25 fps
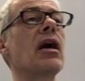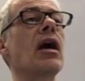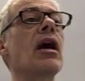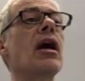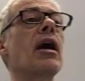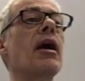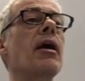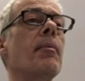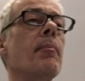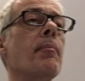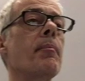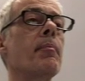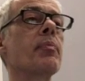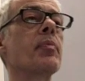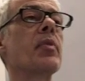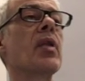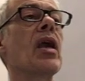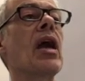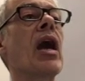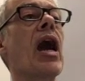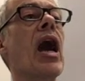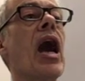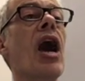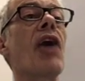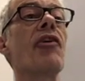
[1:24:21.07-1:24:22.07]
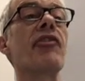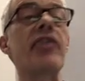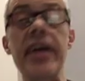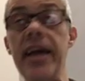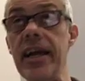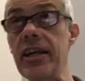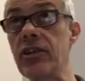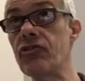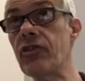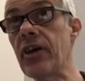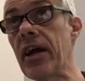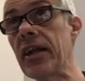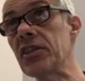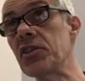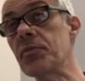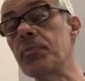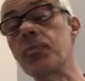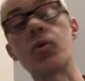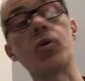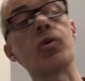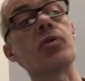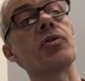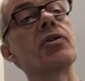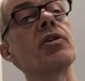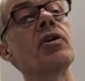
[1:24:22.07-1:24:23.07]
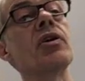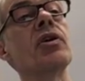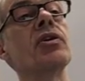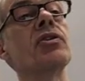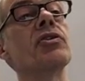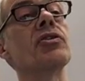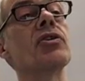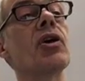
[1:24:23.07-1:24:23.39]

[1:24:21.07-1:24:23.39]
um, RNA transport.